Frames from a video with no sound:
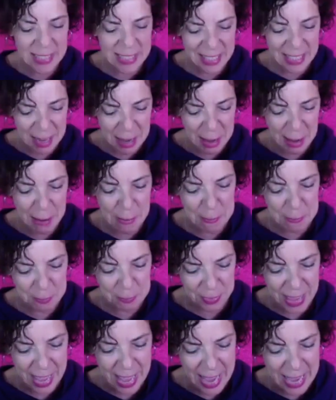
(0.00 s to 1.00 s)
to
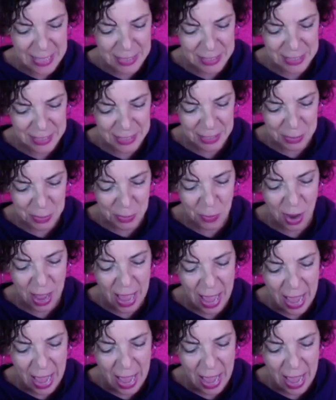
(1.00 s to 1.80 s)
ask you,